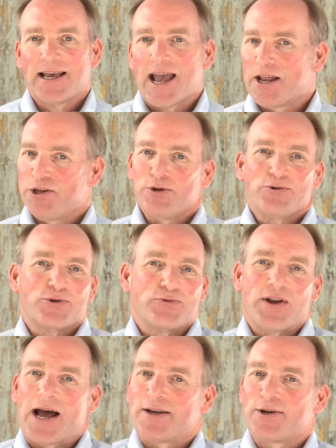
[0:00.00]
and you do
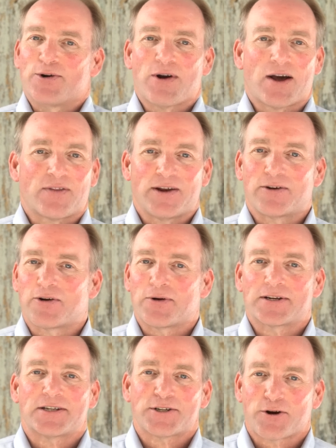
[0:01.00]
not know how they are
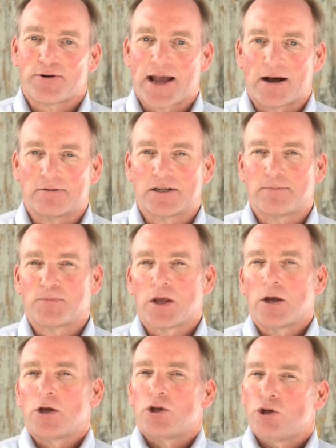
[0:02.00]
going to turn out,
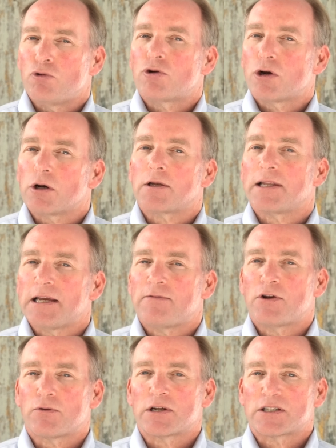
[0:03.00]
you could
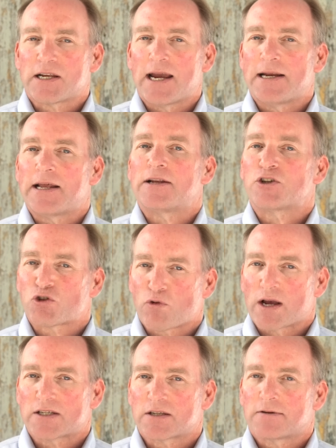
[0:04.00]
leave your estate in
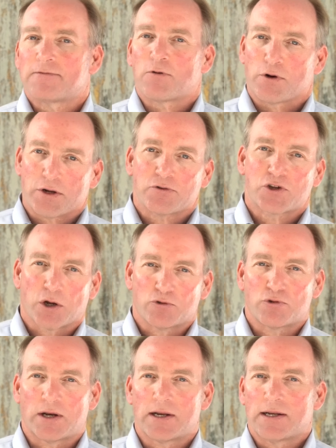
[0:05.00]
trust for your
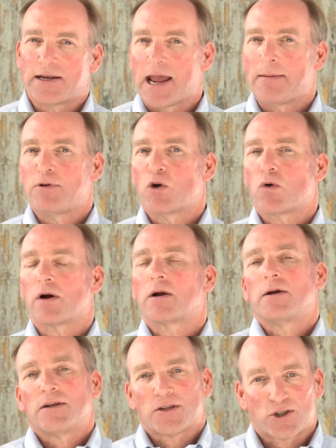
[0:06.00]
children, name
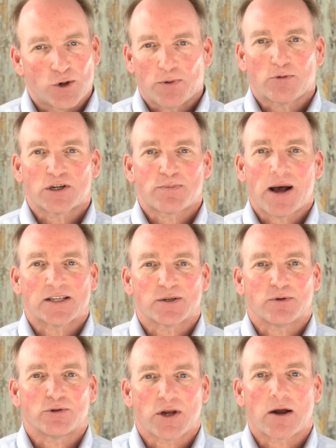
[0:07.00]
your super
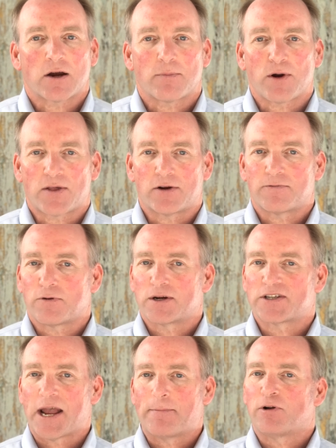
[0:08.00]
responsible younger brother, for
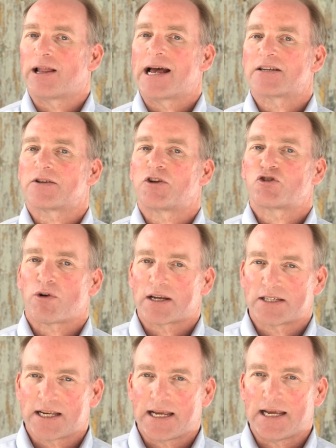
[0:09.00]
example, as the
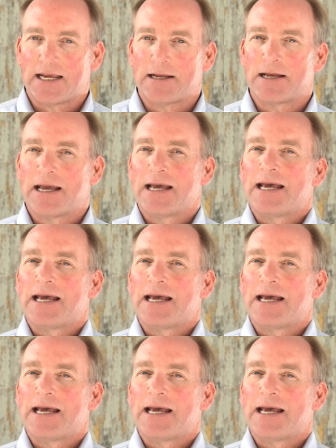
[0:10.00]
trustee,